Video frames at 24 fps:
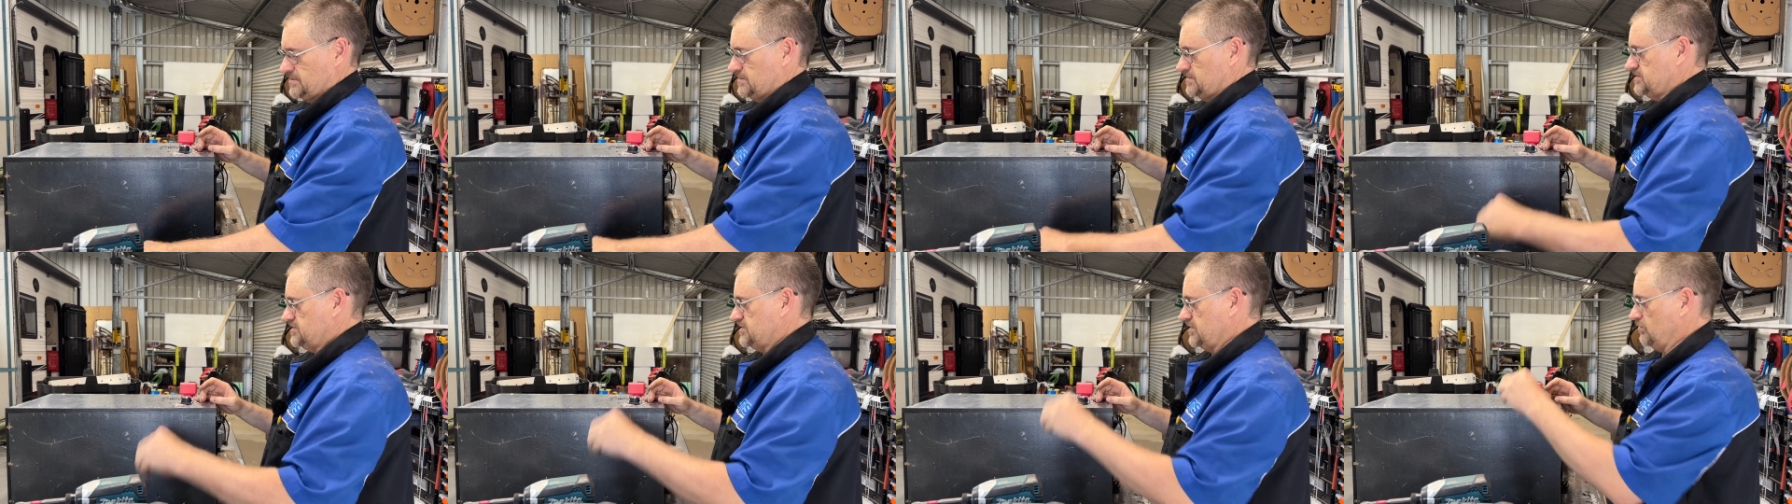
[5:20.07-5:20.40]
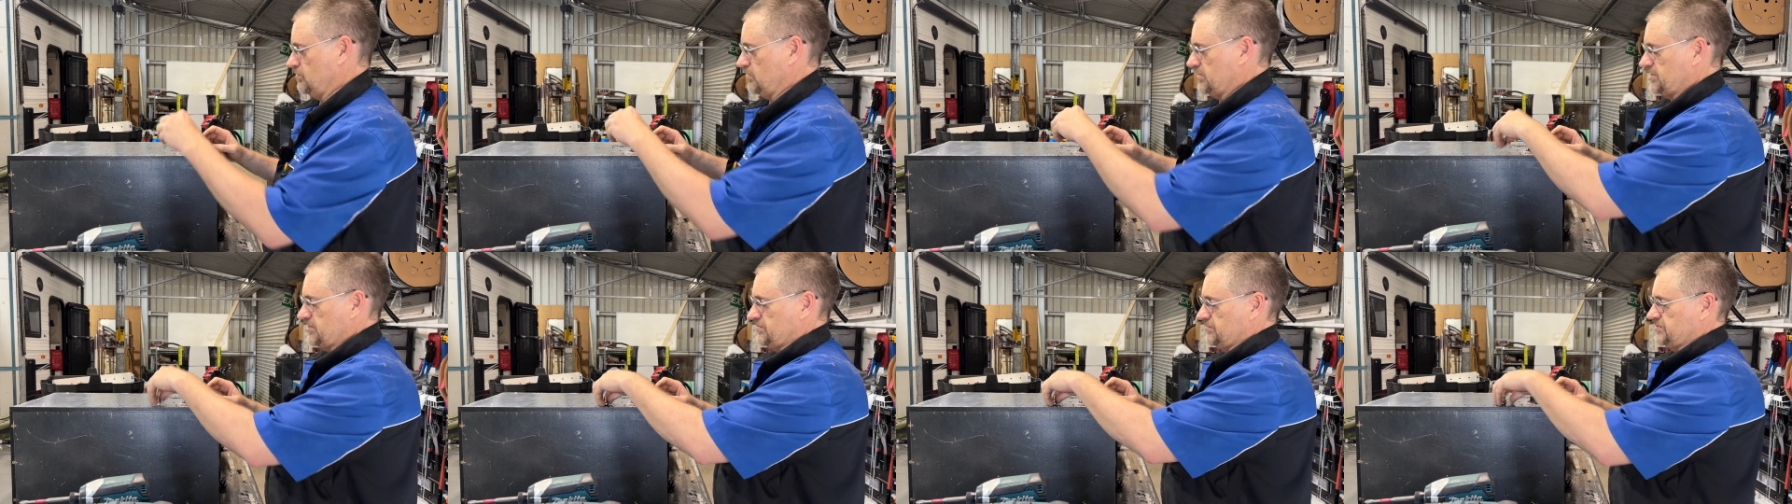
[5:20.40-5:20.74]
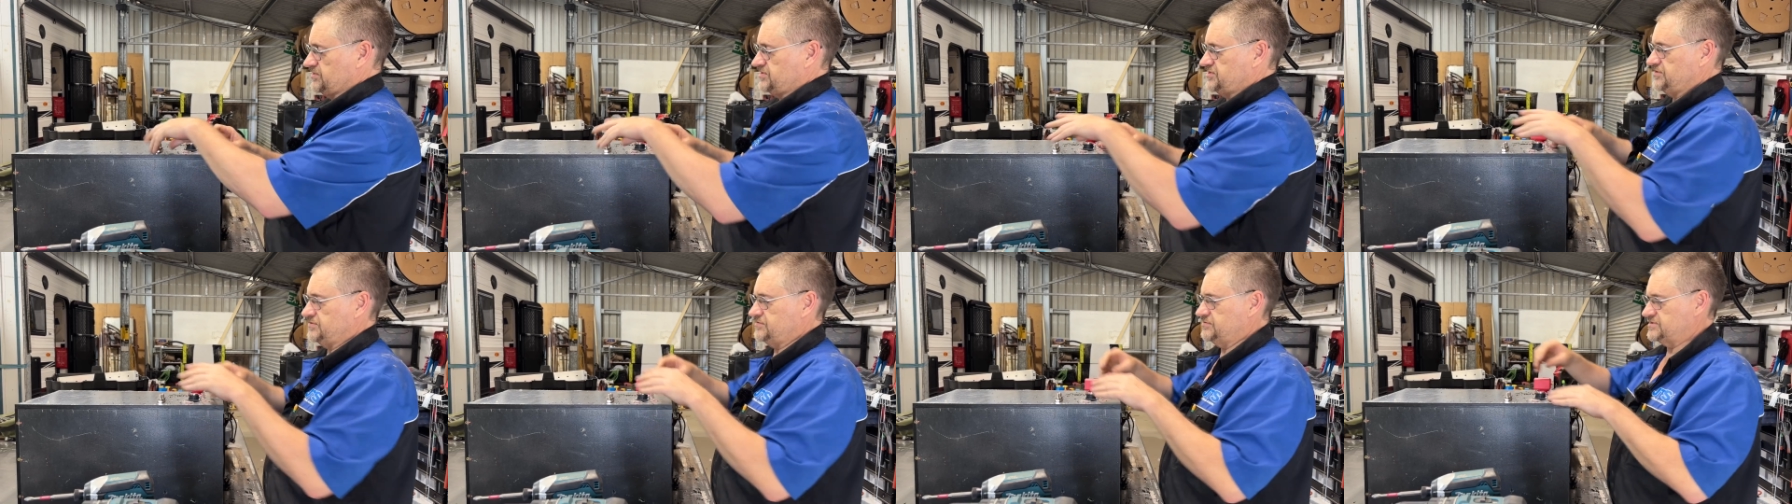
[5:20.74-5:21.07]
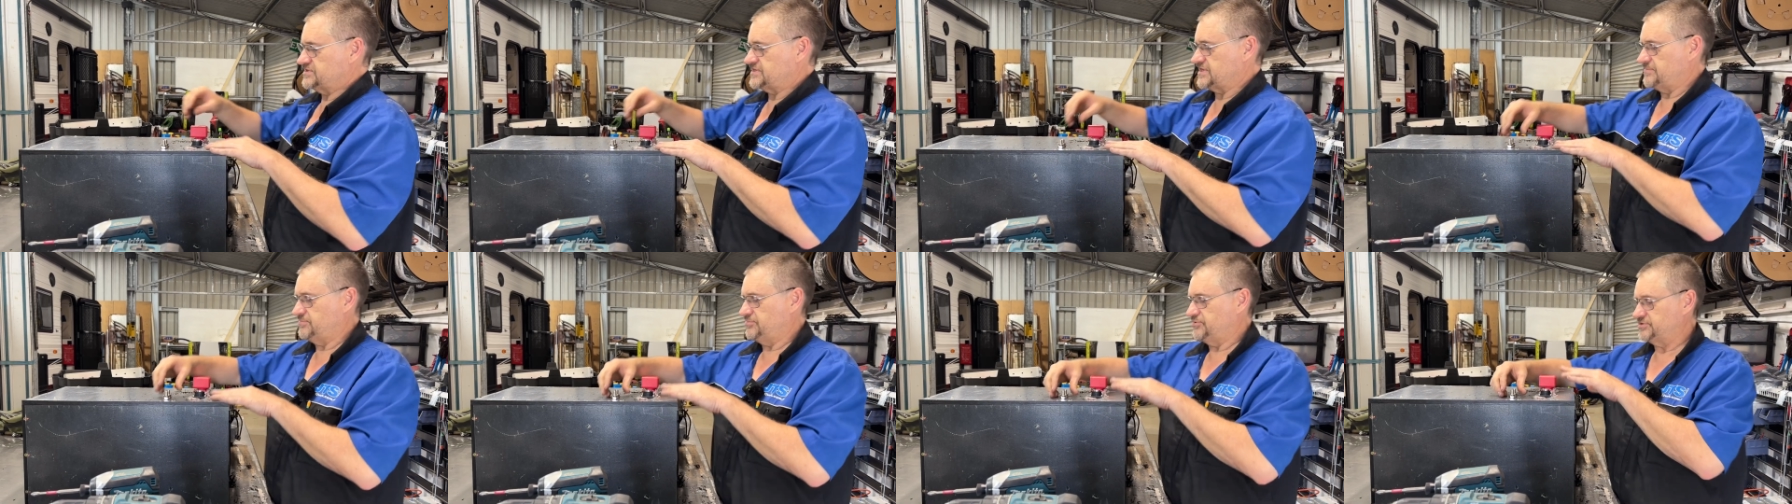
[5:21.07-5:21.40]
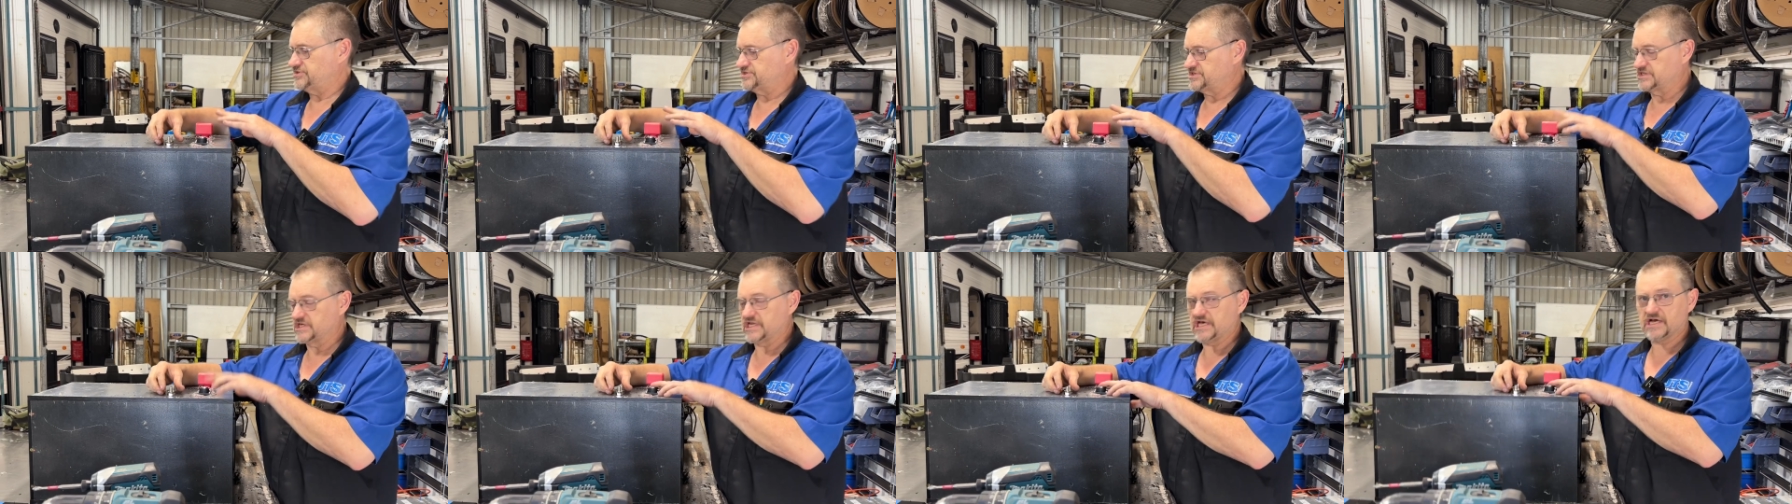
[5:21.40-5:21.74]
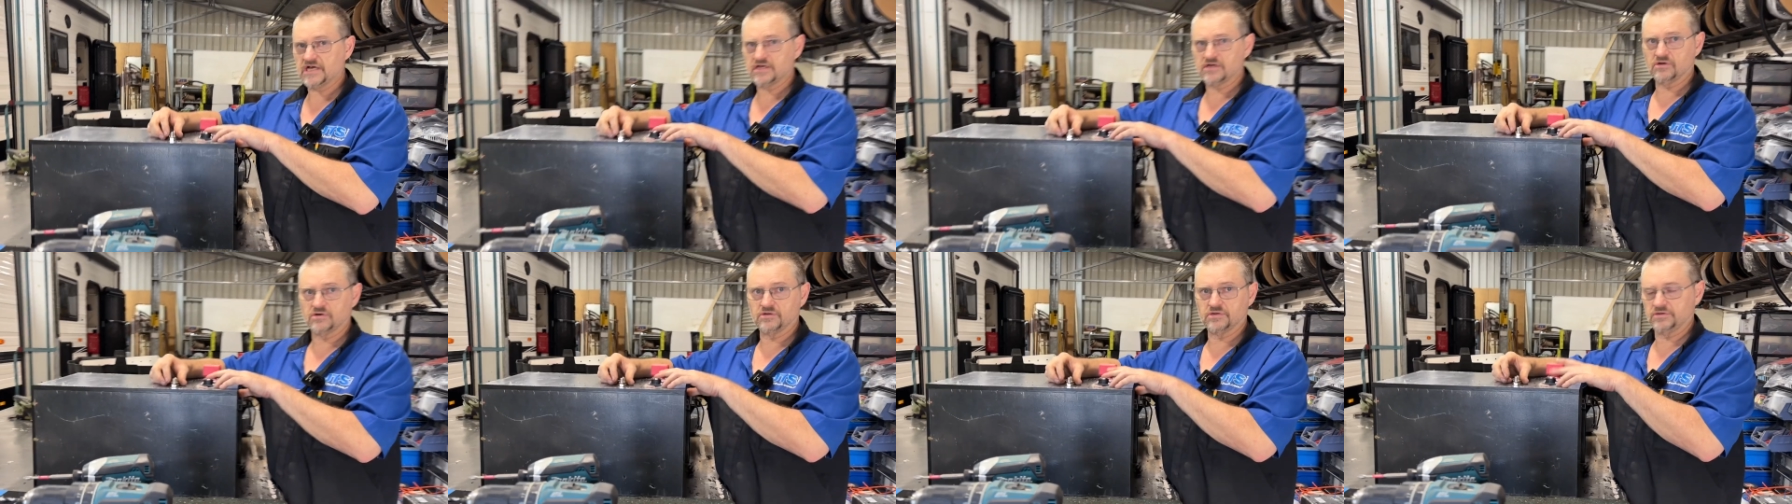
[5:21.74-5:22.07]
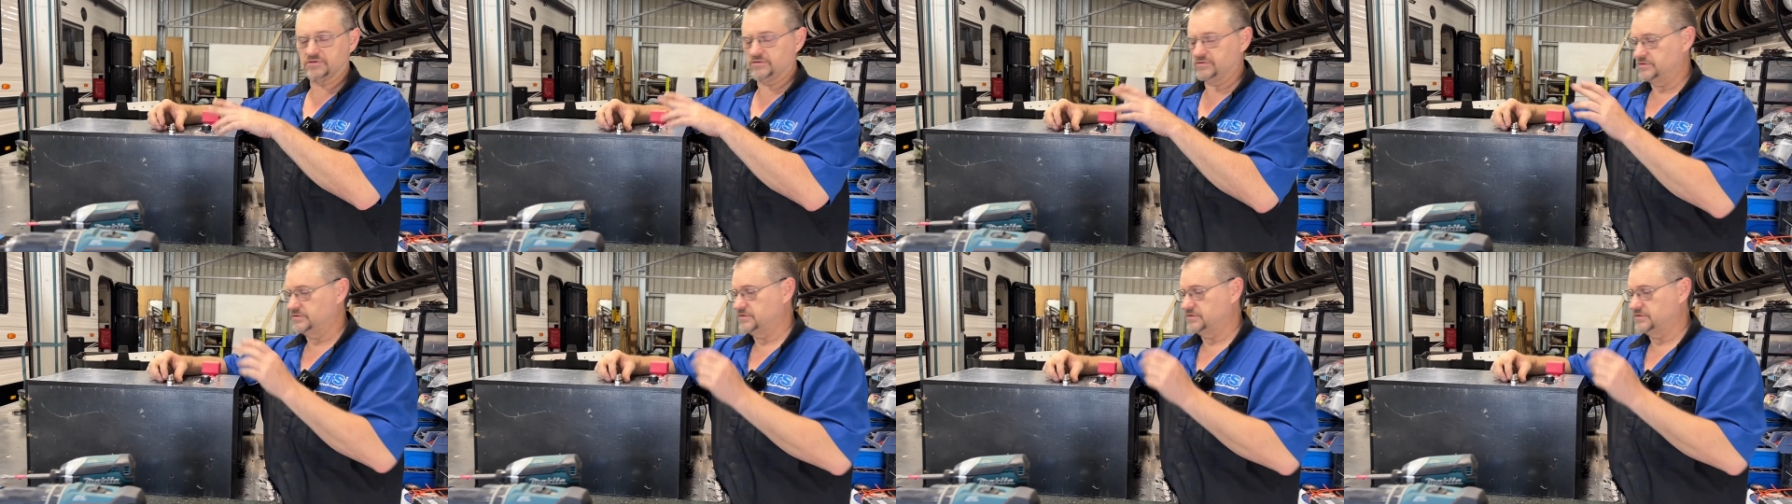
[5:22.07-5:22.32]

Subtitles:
So what you would do is then put your lug on